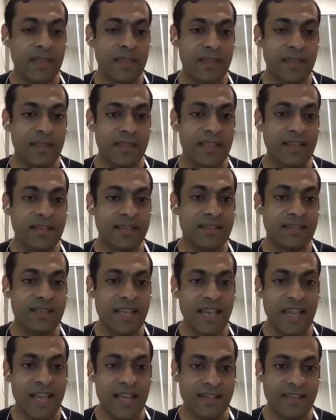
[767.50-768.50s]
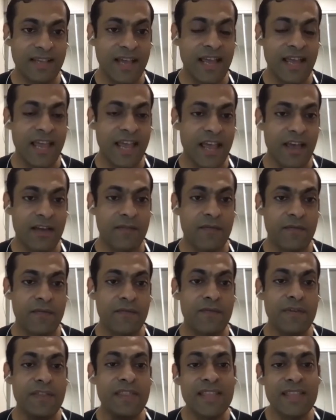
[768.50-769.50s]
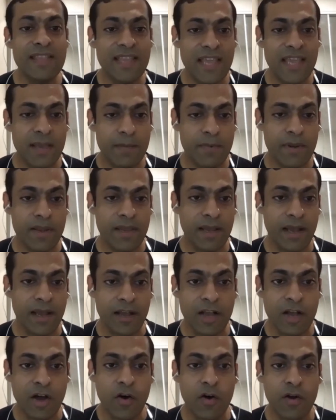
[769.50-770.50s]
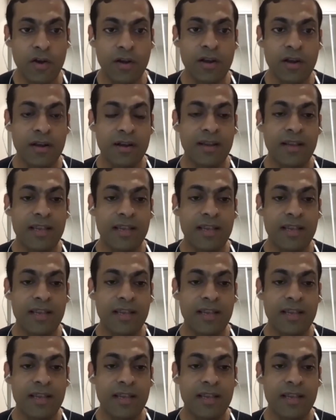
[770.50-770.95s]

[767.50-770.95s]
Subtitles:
the CAs I have within the APNIC are gone,